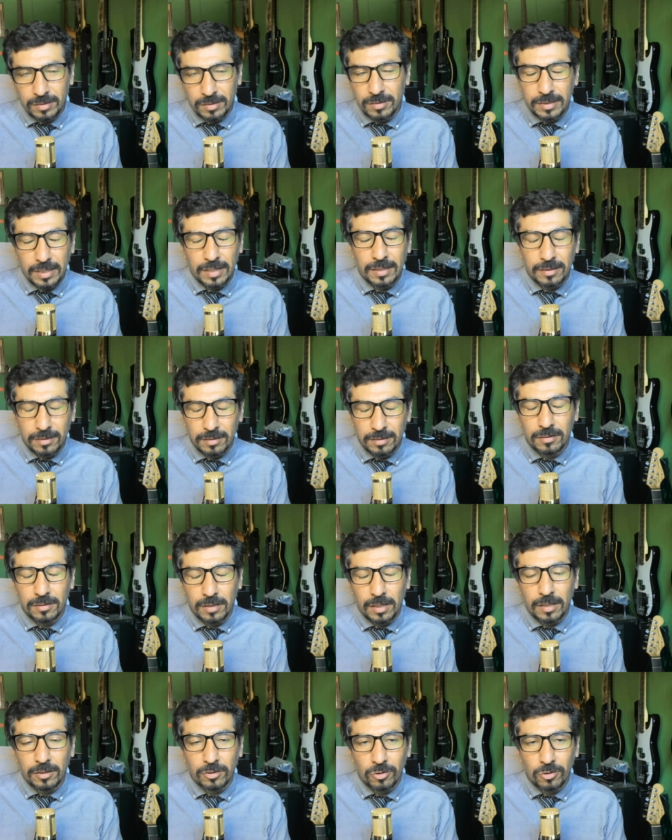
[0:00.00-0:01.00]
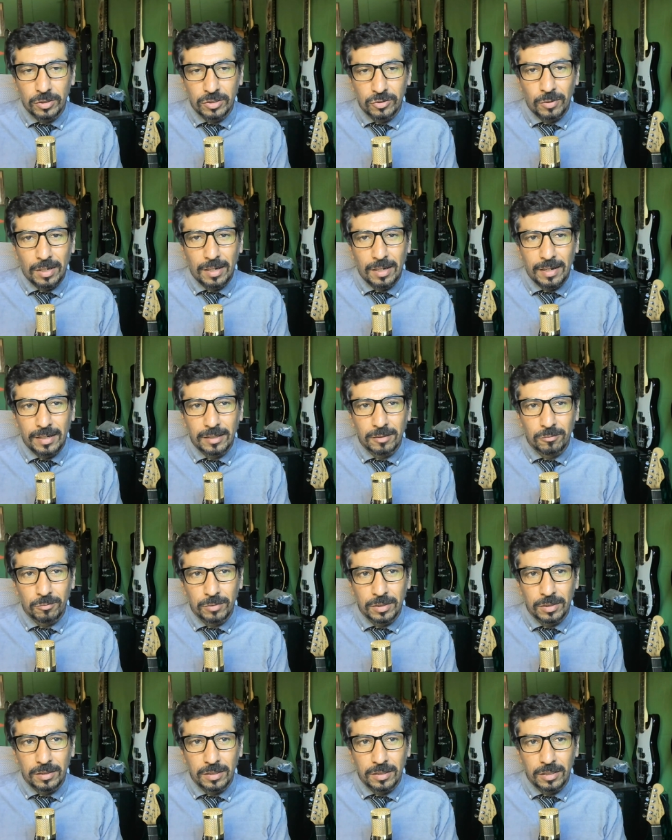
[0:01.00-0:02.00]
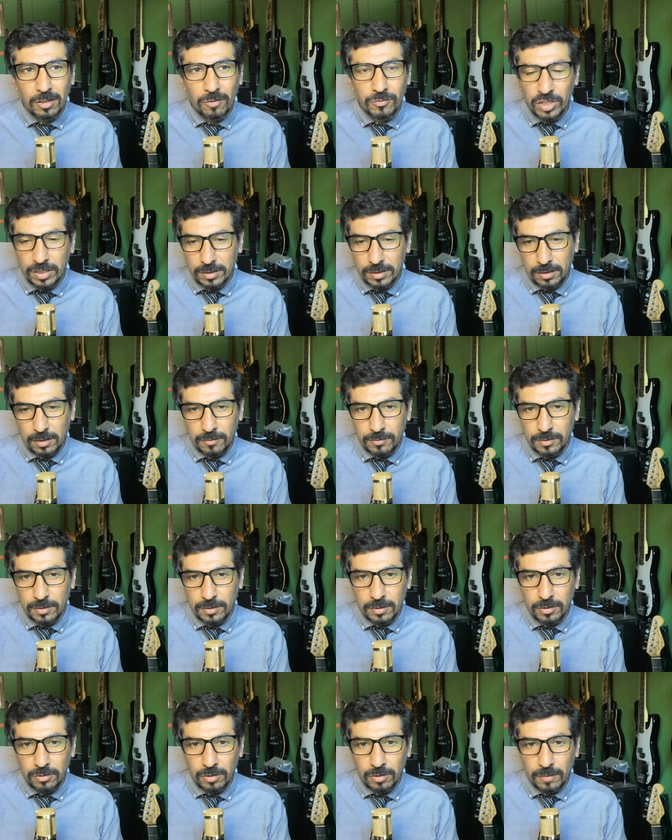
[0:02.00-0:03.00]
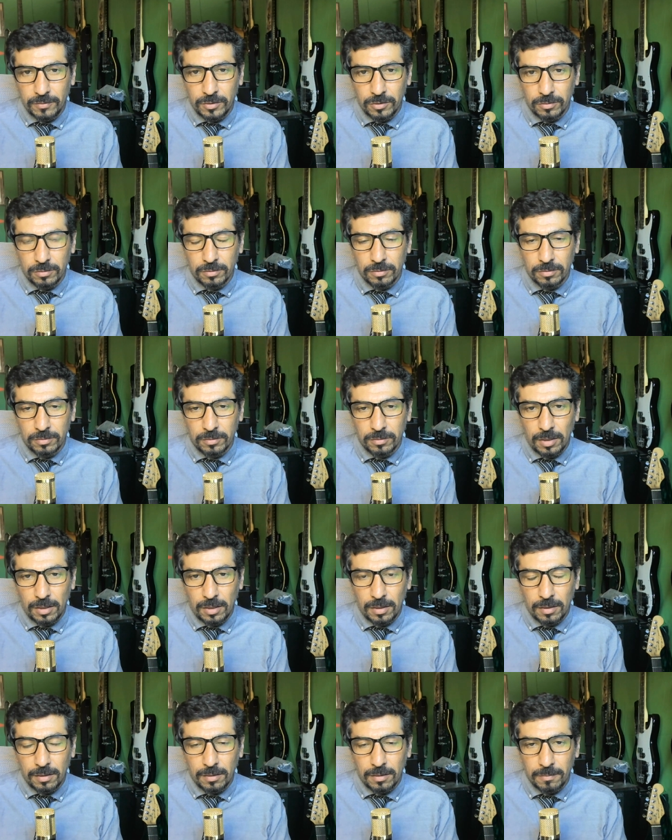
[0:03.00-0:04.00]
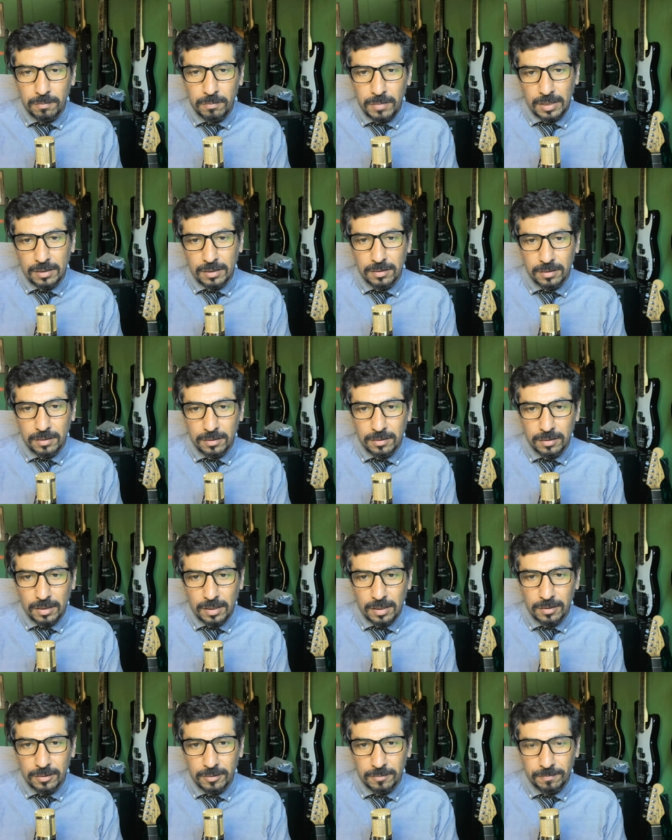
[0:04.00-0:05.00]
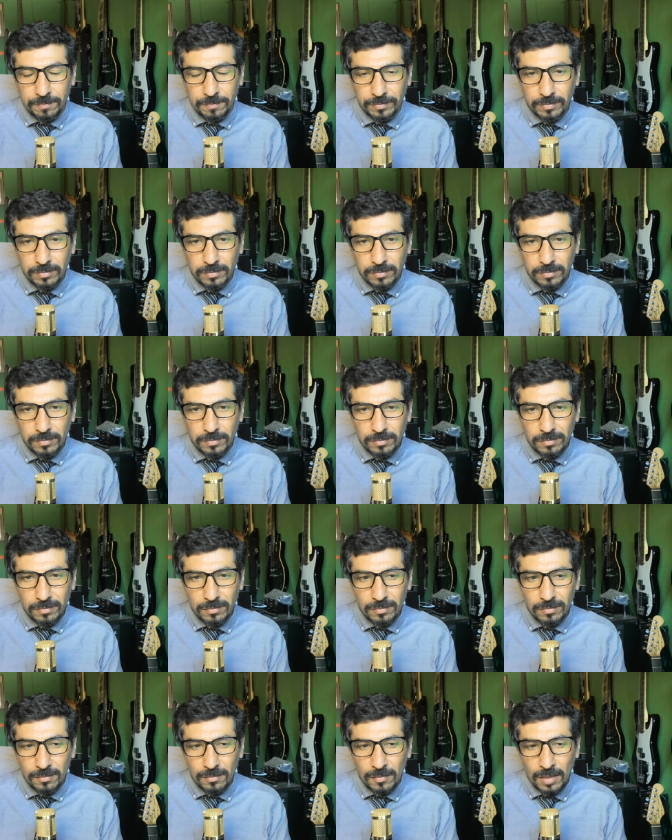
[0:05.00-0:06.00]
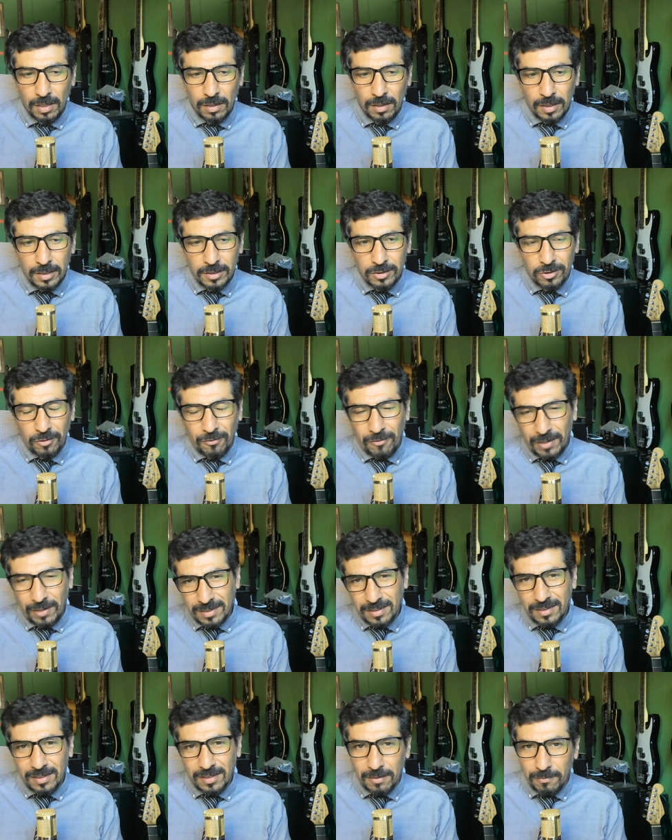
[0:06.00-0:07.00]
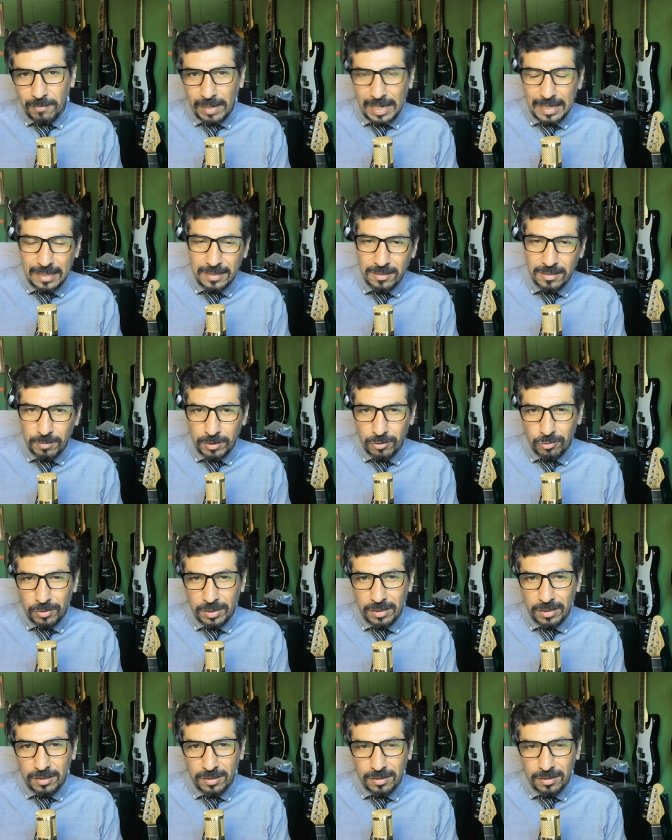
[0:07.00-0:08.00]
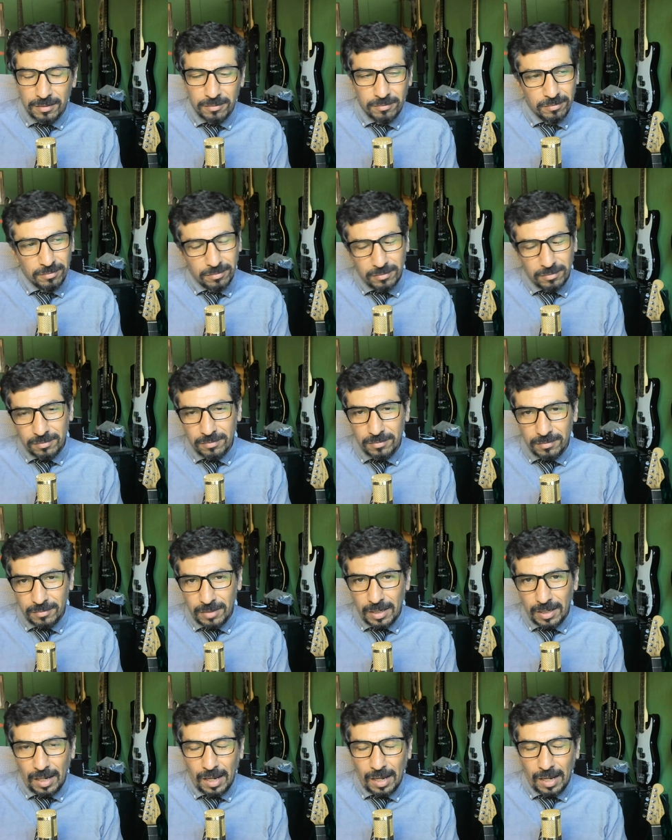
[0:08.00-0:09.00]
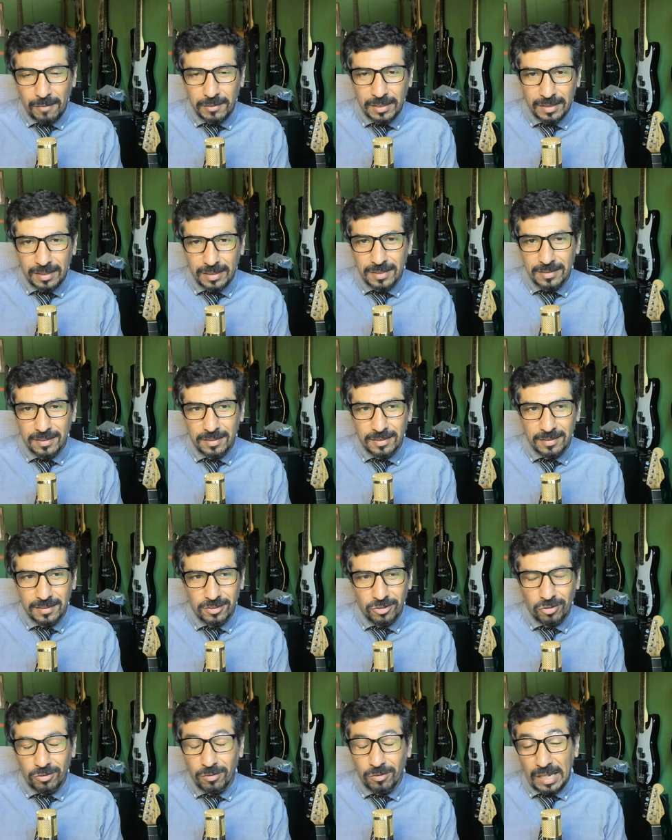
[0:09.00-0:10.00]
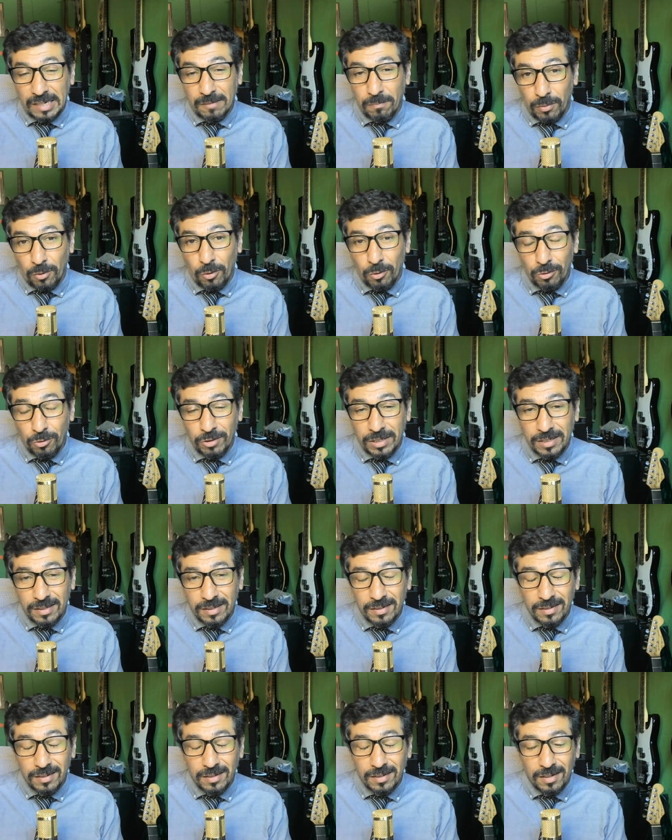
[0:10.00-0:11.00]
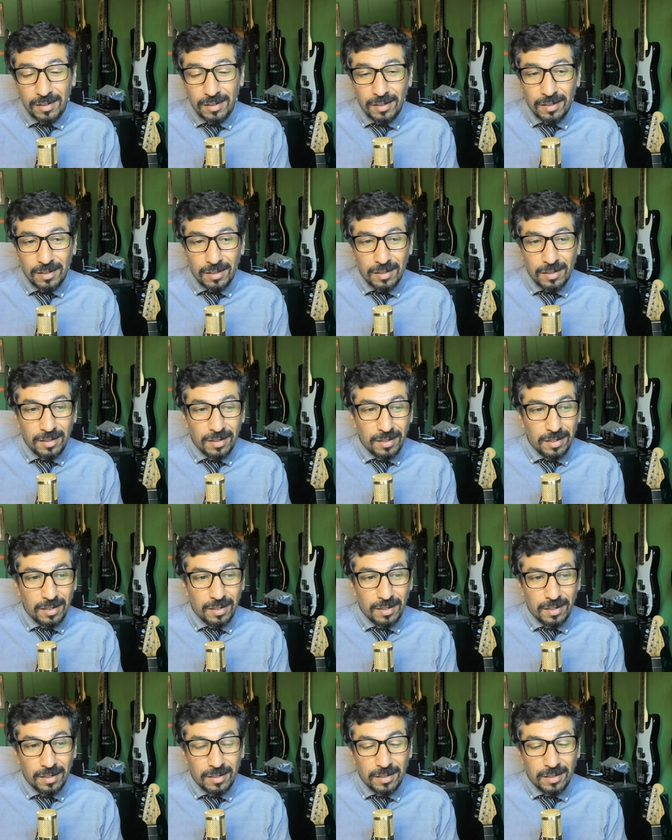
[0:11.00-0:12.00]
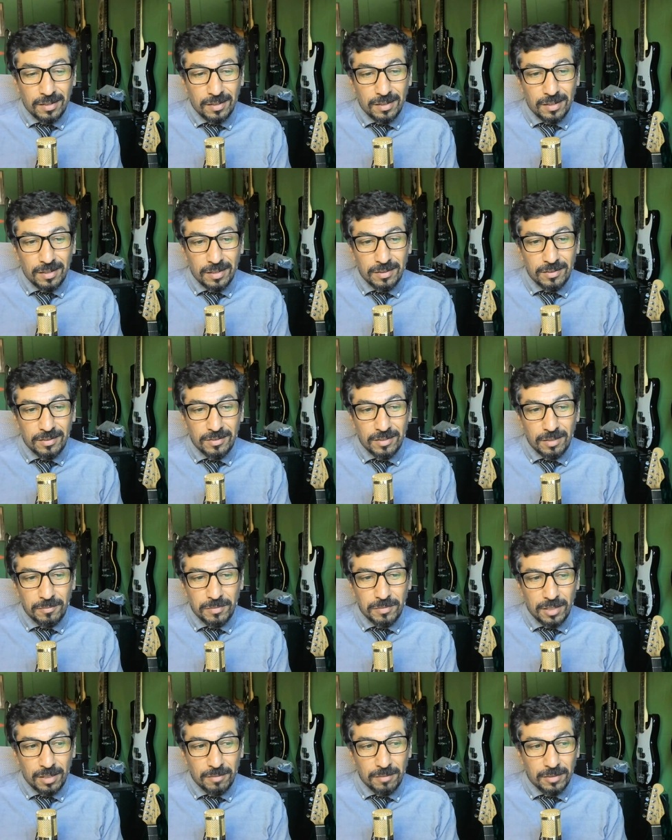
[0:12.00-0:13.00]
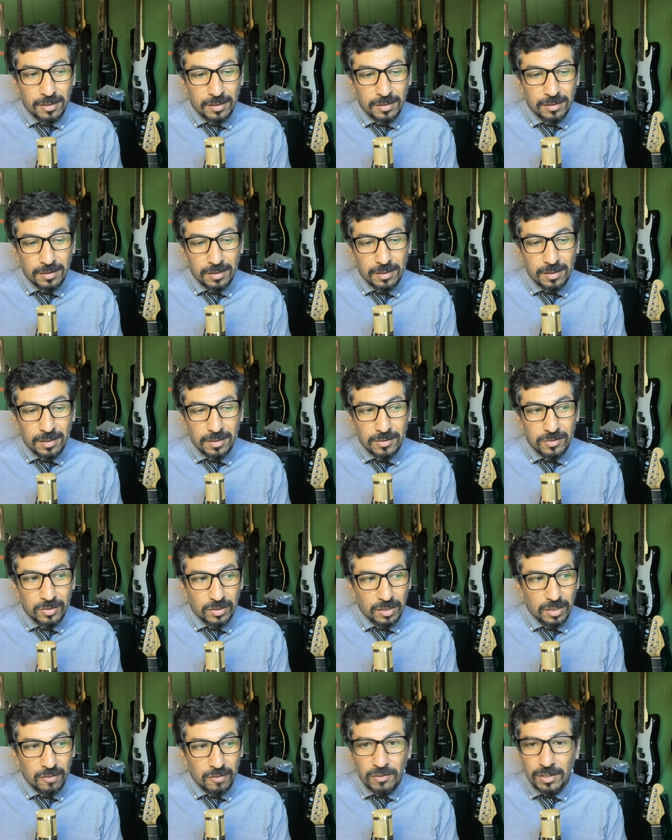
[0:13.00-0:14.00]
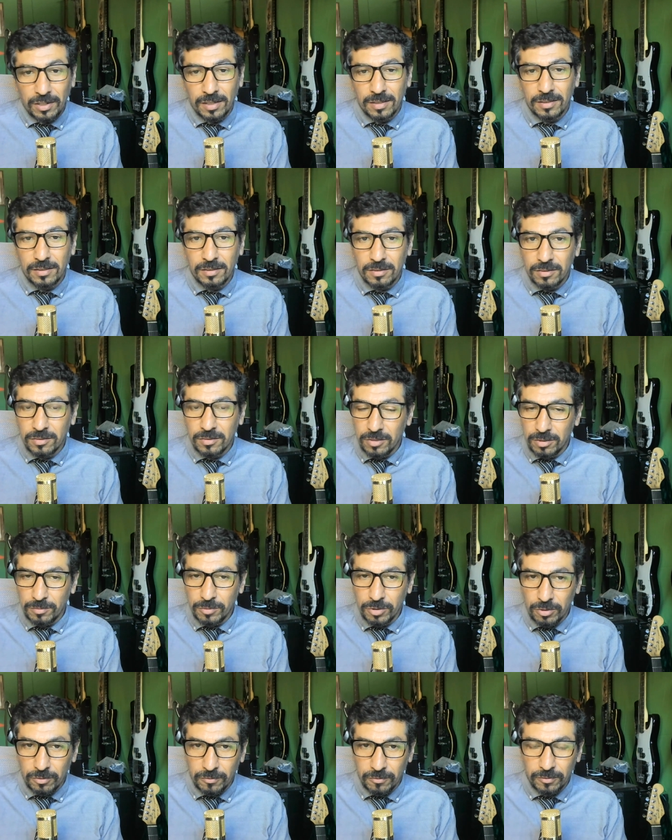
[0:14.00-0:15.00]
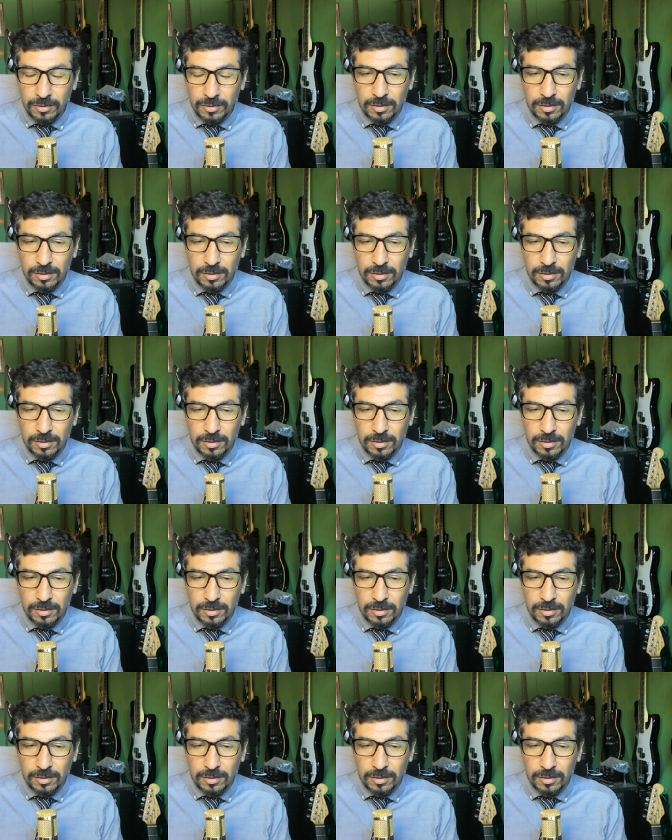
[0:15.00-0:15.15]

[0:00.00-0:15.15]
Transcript: that are going to align with the objectives that you have to meet in this case. So finding that balance between having a class that is not like boring and at the same time like significant in terms of,